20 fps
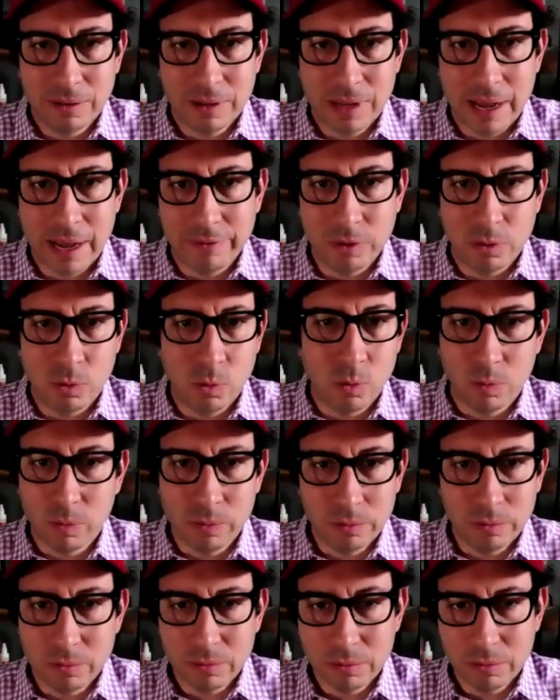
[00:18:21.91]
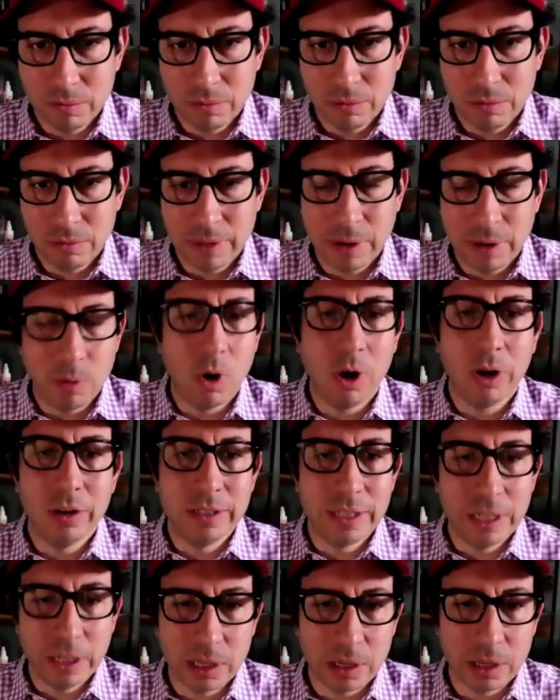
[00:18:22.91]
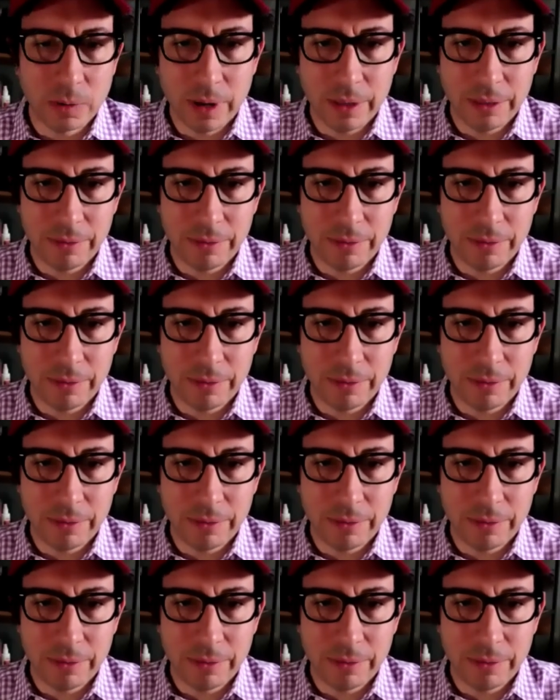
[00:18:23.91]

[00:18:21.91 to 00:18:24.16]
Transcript: have to, that we're all dealing with.